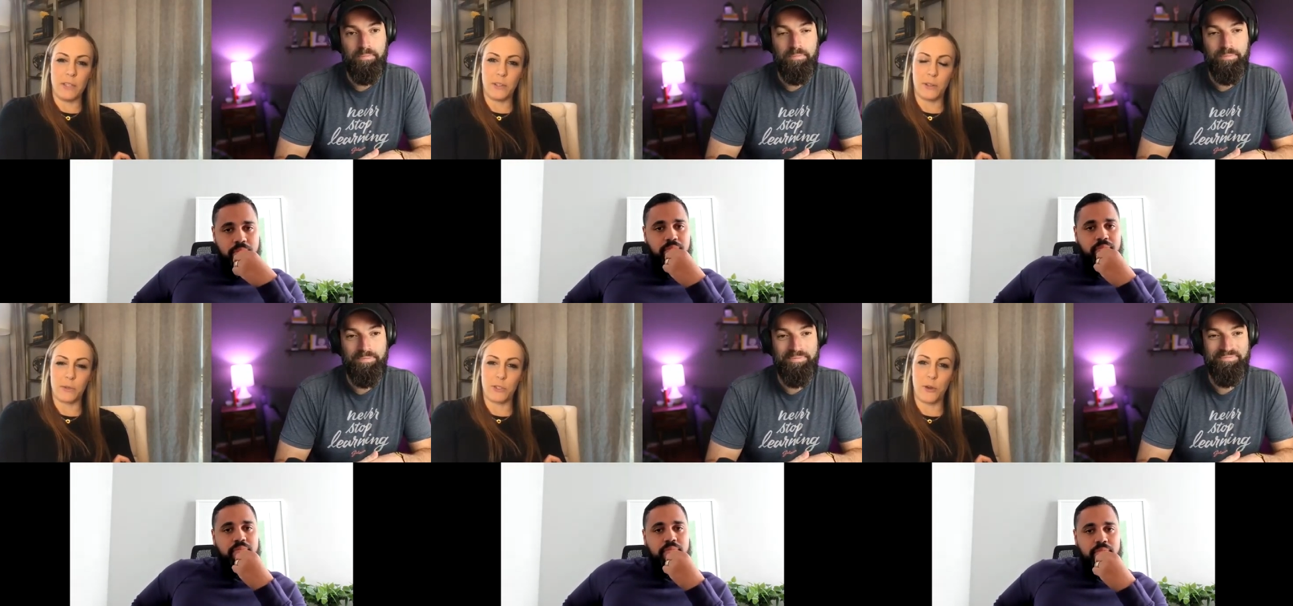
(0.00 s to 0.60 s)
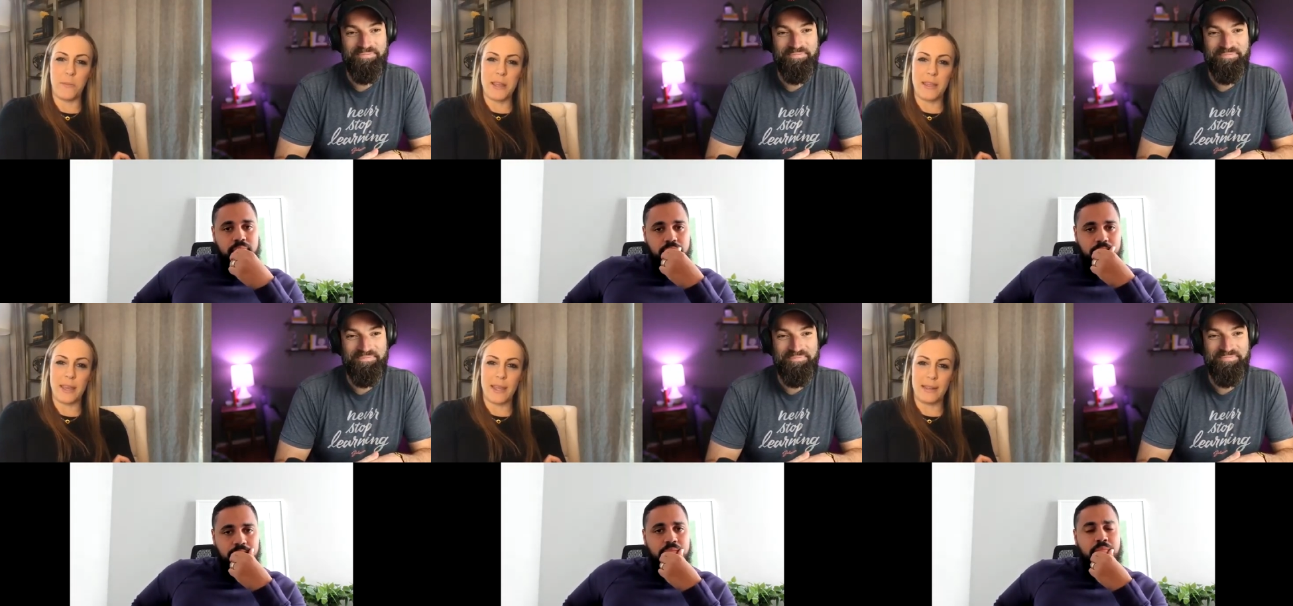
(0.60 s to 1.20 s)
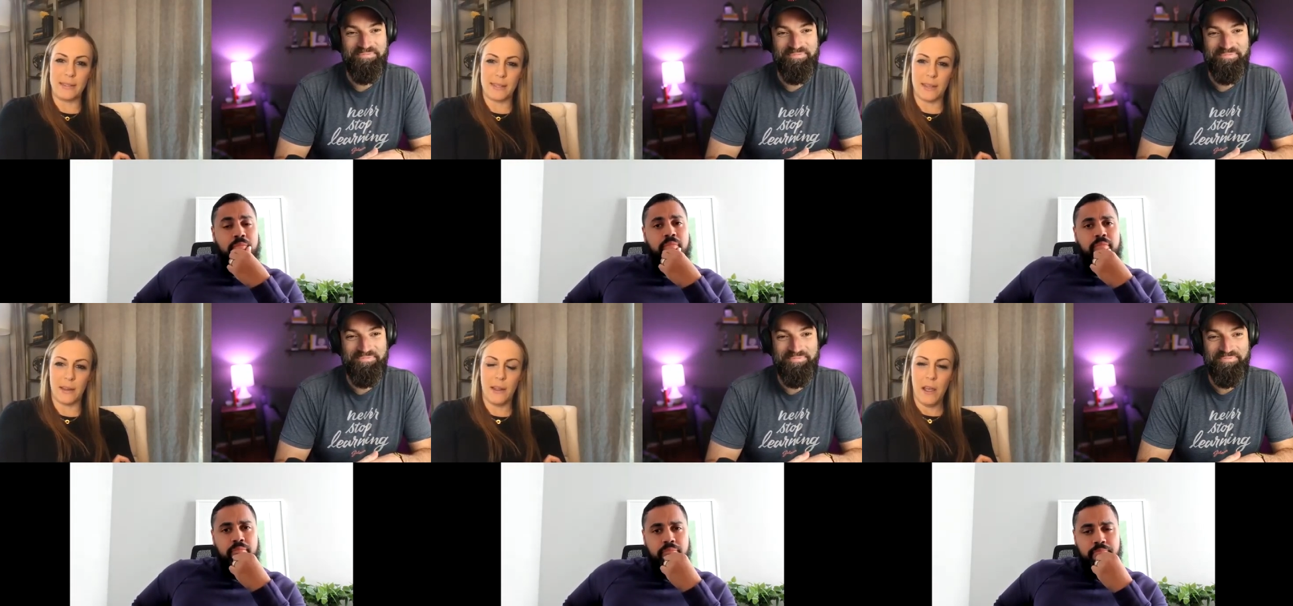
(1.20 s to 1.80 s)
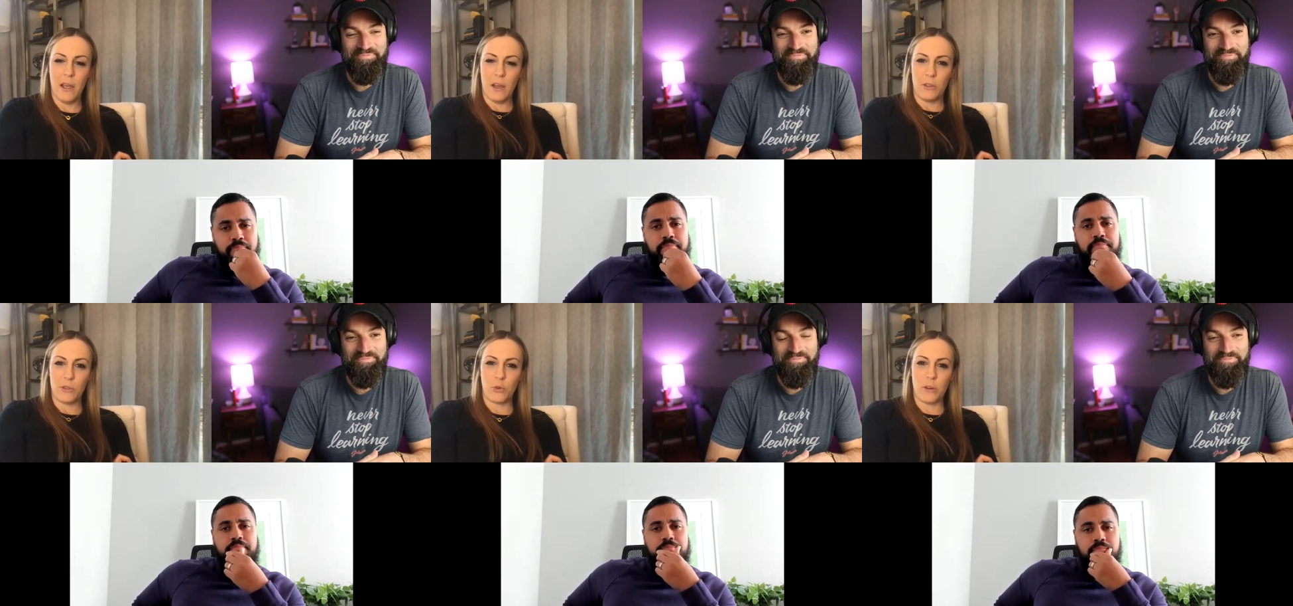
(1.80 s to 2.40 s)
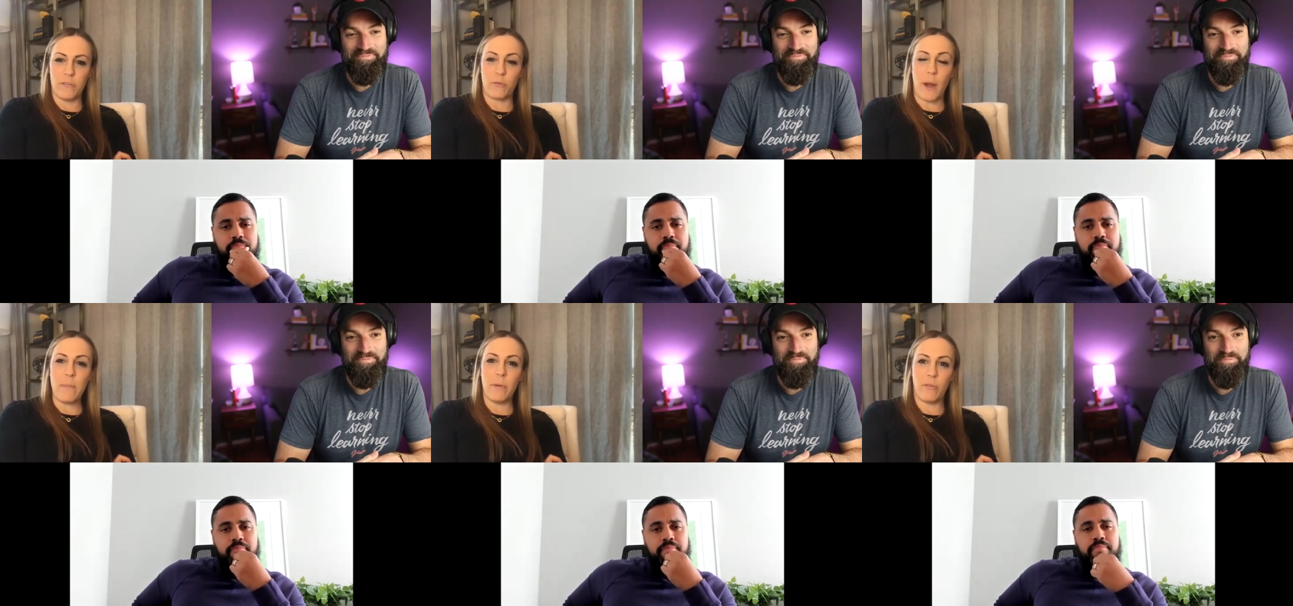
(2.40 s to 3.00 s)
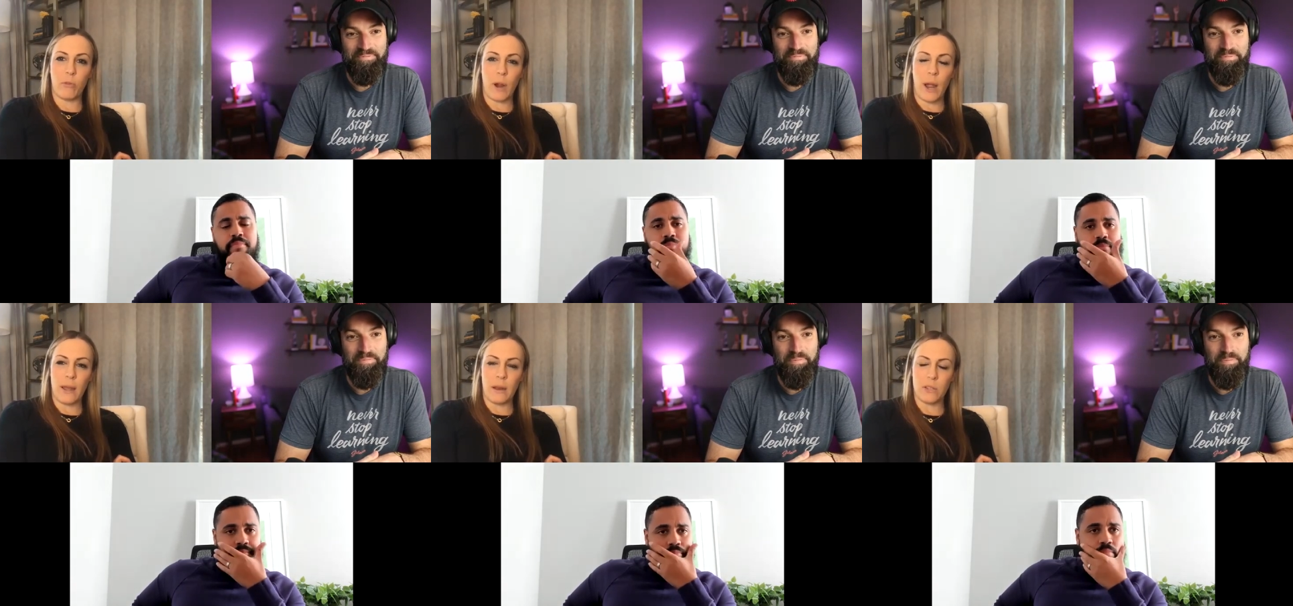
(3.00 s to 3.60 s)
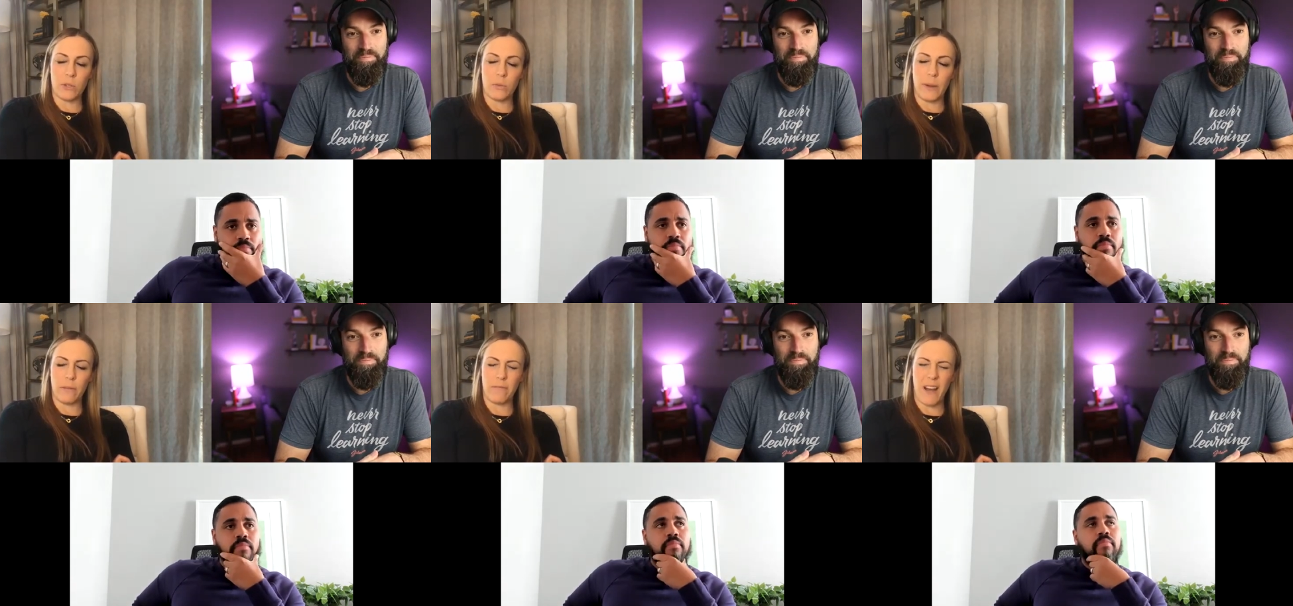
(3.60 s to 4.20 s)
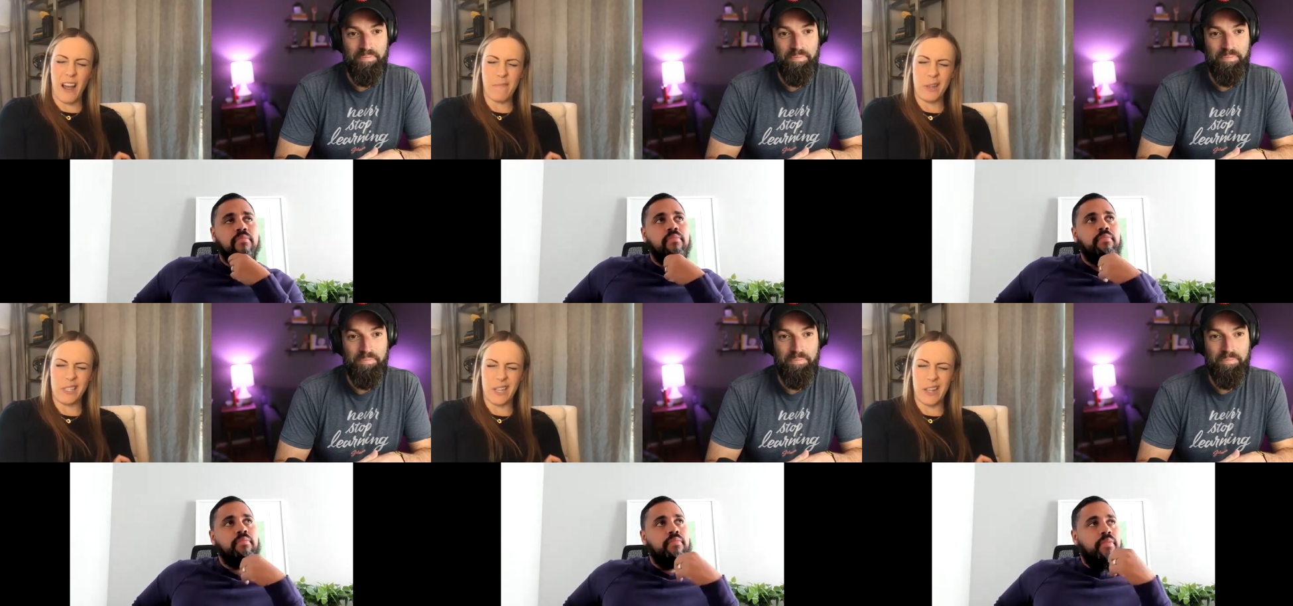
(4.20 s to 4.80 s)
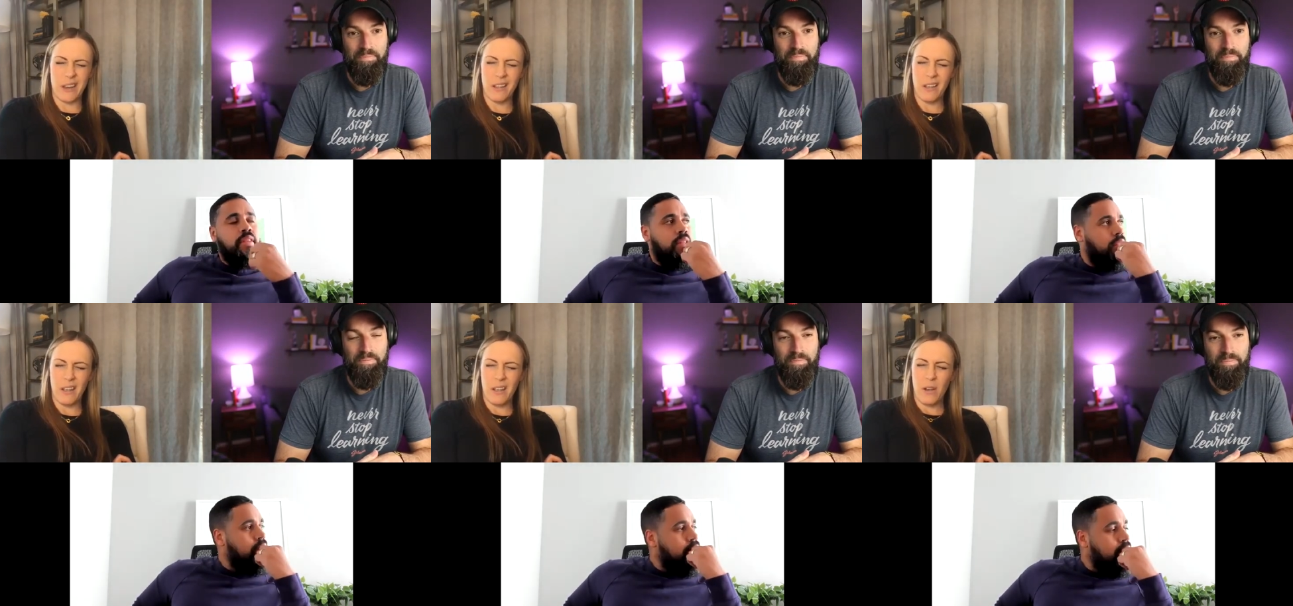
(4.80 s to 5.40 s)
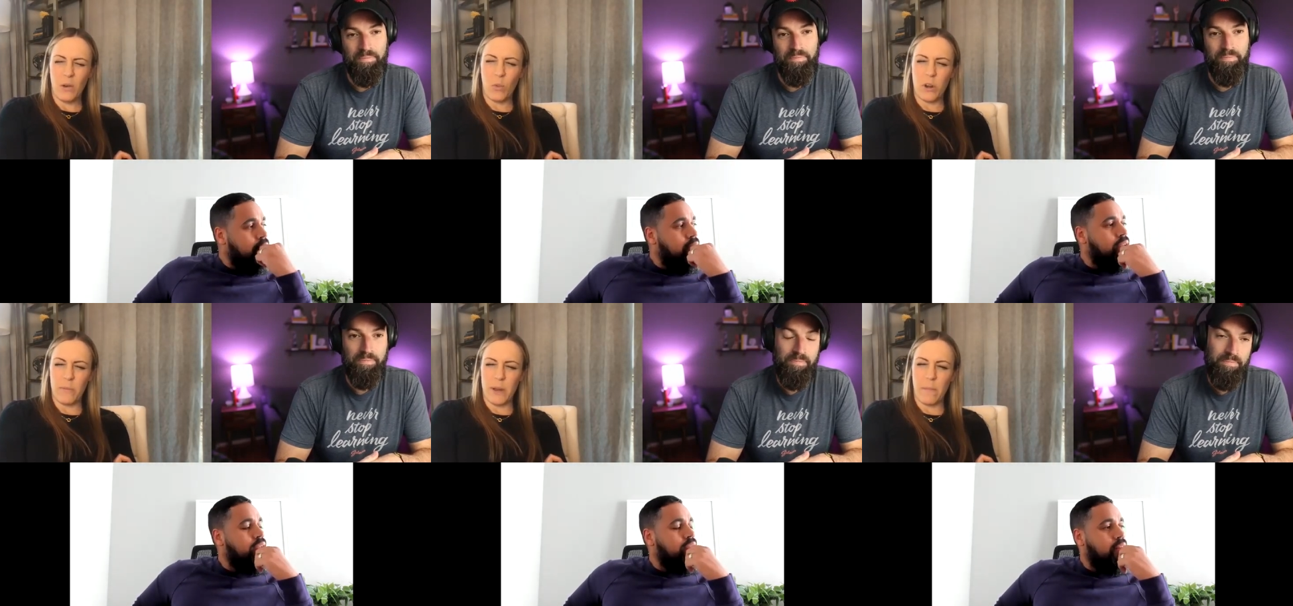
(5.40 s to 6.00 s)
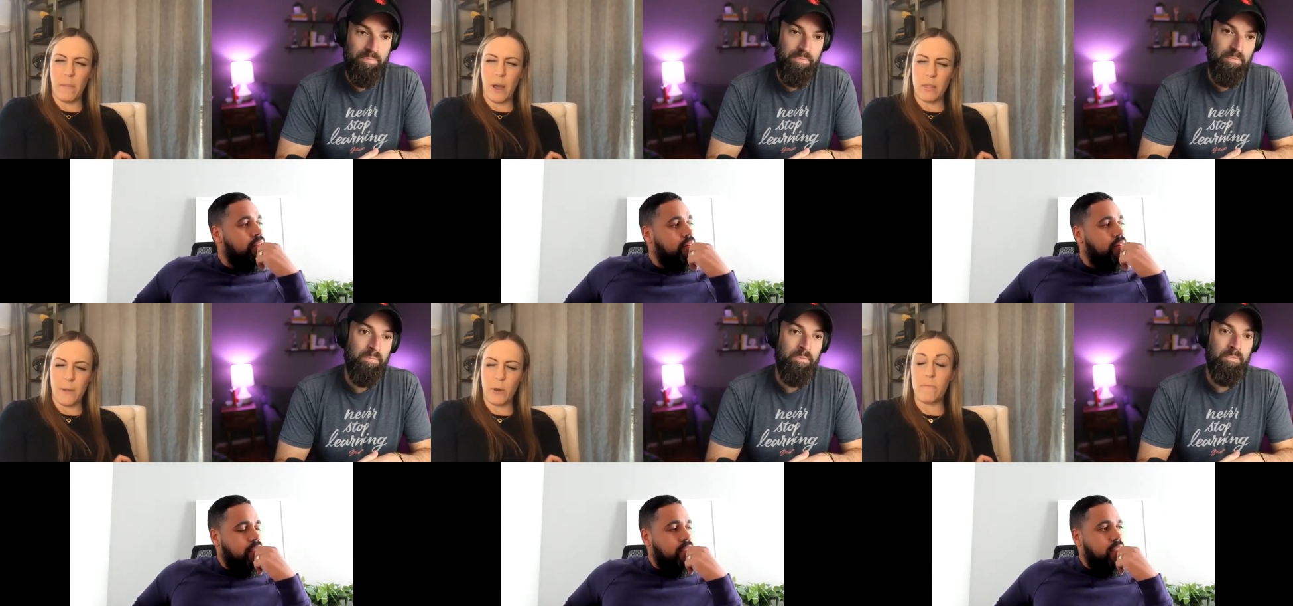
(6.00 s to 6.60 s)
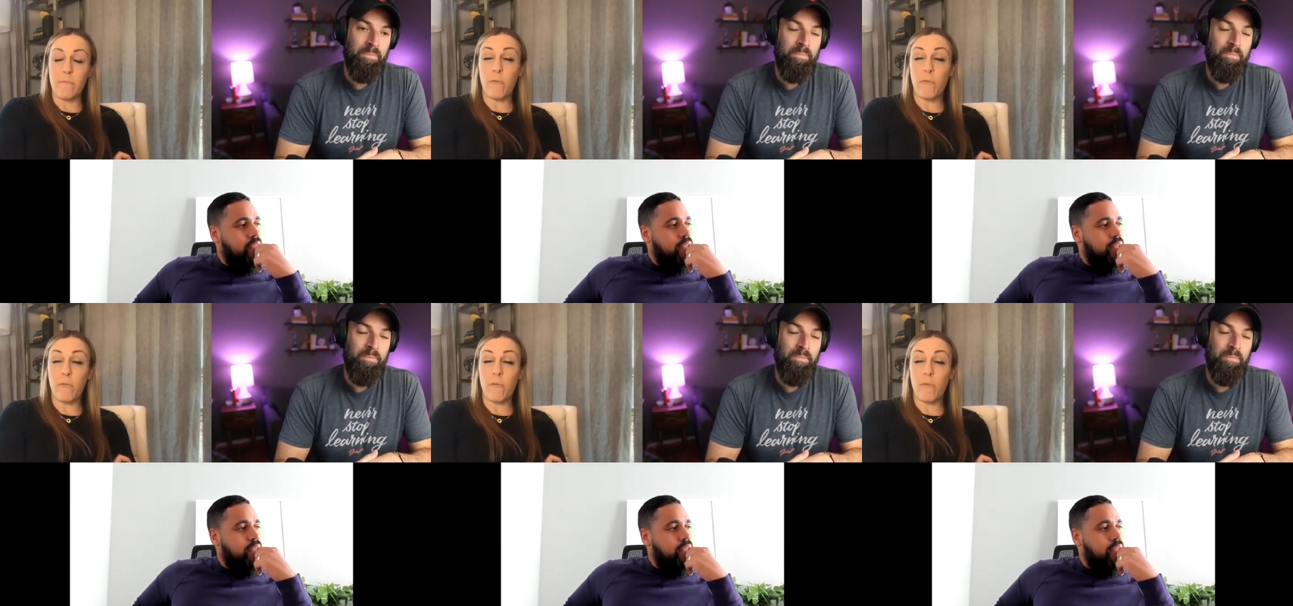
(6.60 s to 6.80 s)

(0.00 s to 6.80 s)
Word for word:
Speaker 1: And so there were so many things that sort of right before I had, so about five months in, would have been a month, it had been